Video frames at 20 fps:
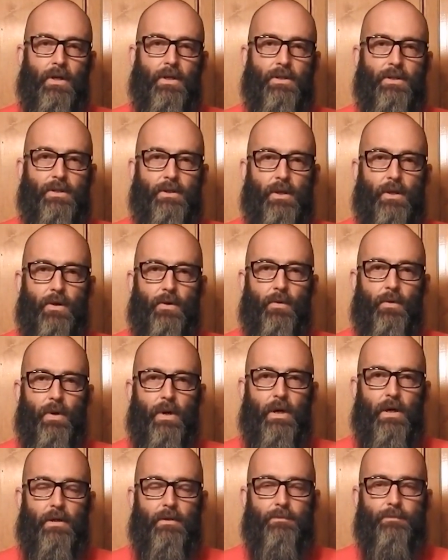
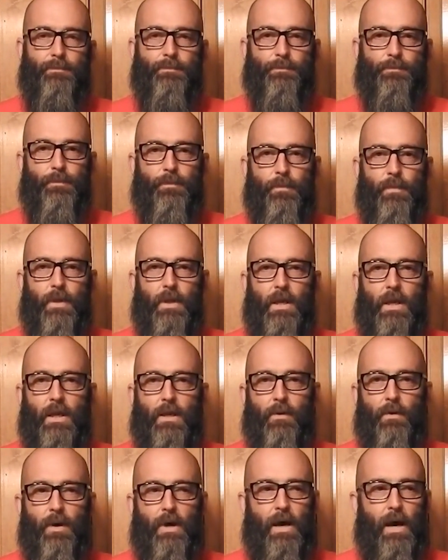So
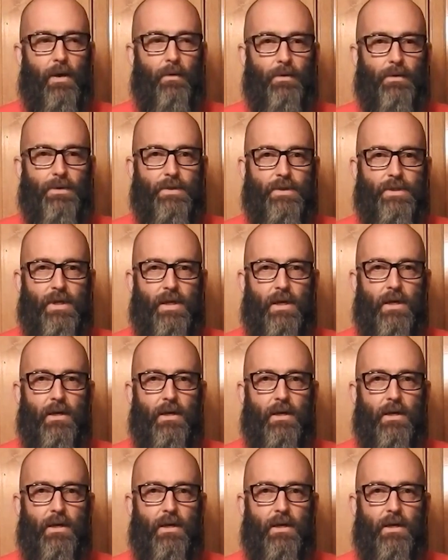anyway, I was